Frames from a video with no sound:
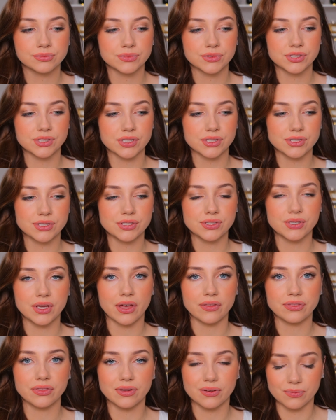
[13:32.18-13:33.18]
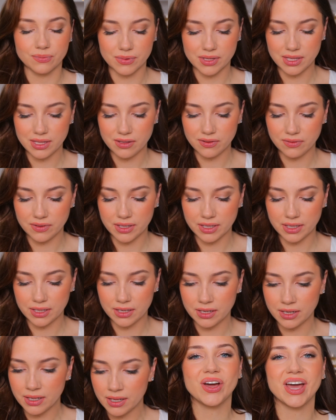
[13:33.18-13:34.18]
Just to get them
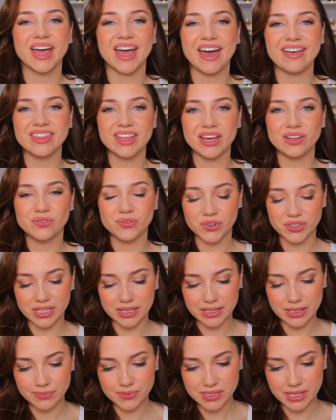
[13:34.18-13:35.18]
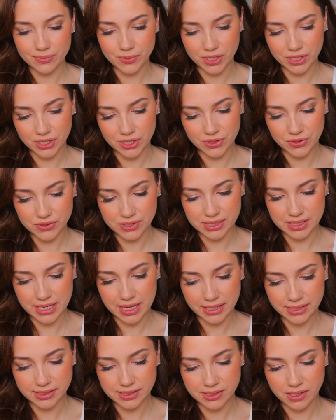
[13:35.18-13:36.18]
even. Okay, and then for the lips, I'm going to use
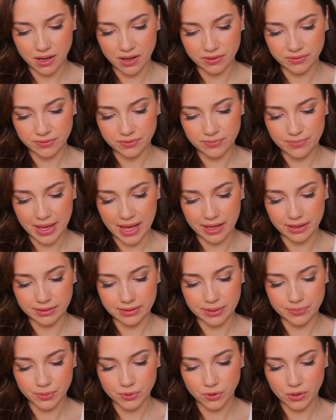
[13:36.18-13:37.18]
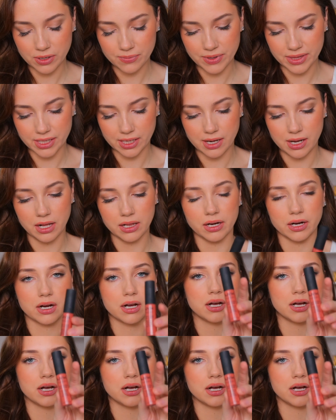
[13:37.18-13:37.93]
NYX Soft Matte Lip Cream in the color